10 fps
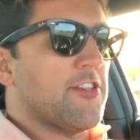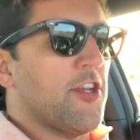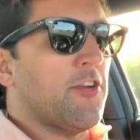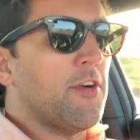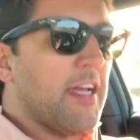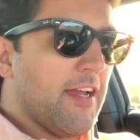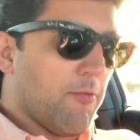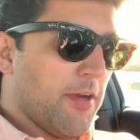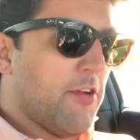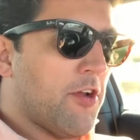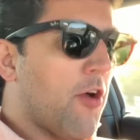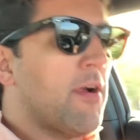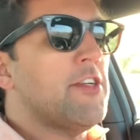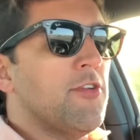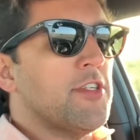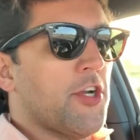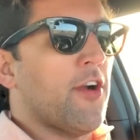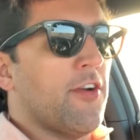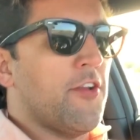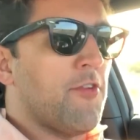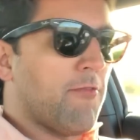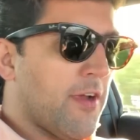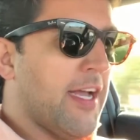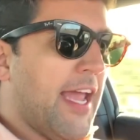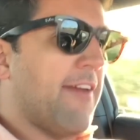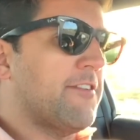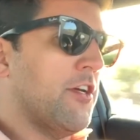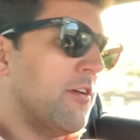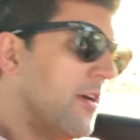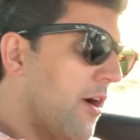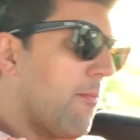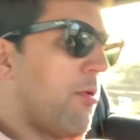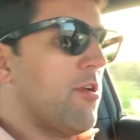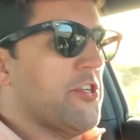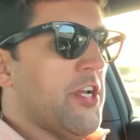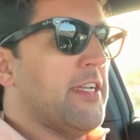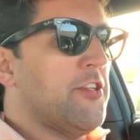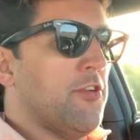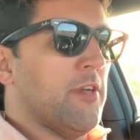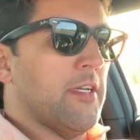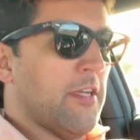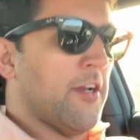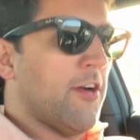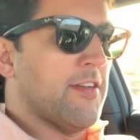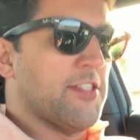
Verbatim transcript: so when you go into a turn, you really have to push into it, you know?